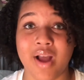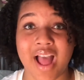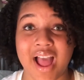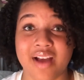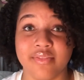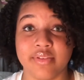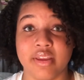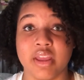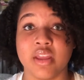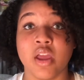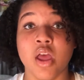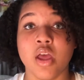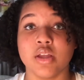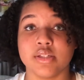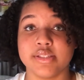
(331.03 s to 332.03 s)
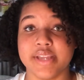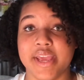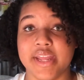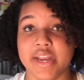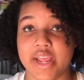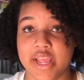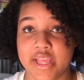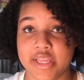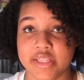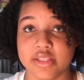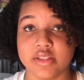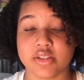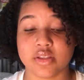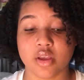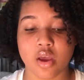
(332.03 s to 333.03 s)
having dead
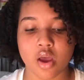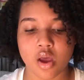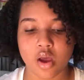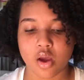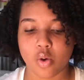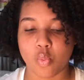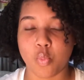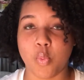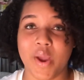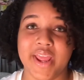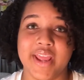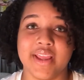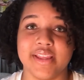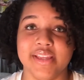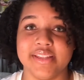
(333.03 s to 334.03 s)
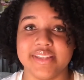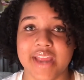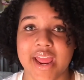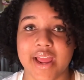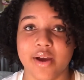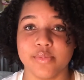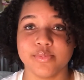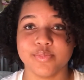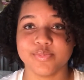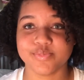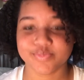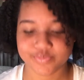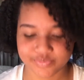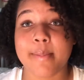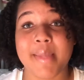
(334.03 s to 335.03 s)
ends weighing it down.
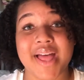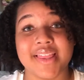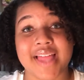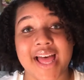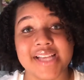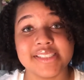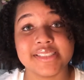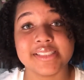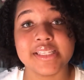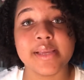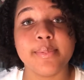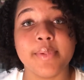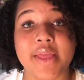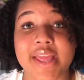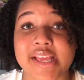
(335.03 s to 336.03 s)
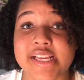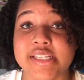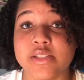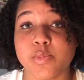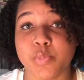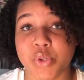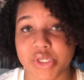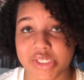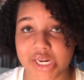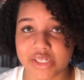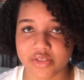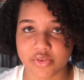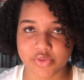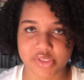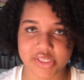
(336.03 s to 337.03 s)
And my last tip is
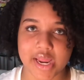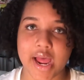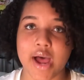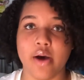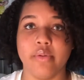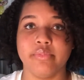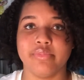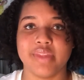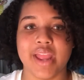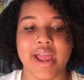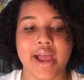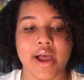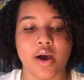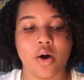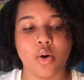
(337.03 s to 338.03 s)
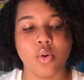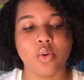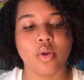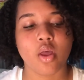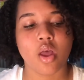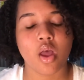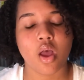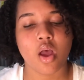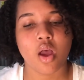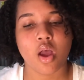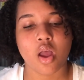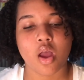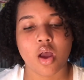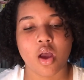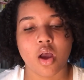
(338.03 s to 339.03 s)
protective style. Now,
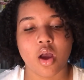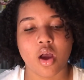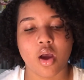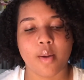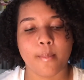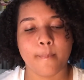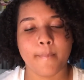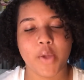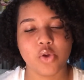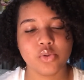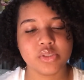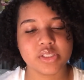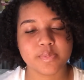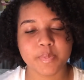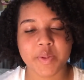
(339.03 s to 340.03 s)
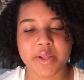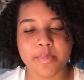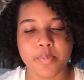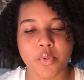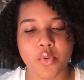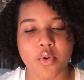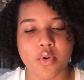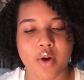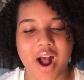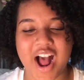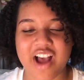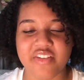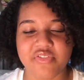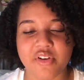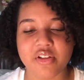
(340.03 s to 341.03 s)
most people,
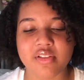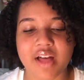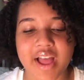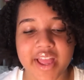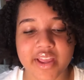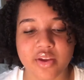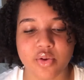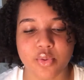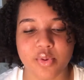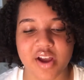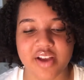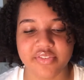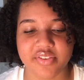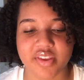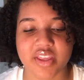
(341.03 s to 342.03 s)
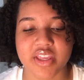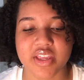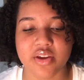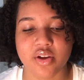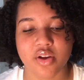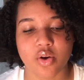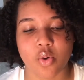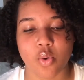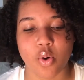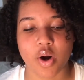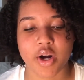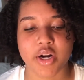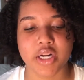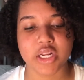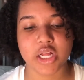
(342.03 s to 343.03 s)
I feel like, who have heat
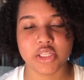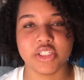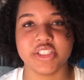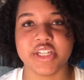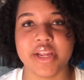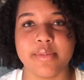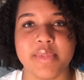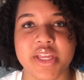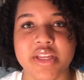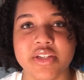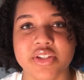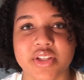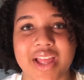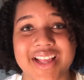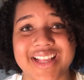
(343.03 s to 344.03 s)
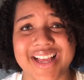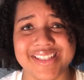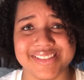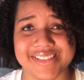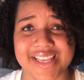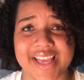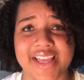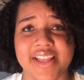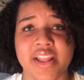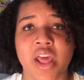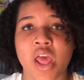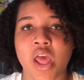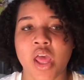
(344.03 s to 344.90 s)
or color damage, like I said,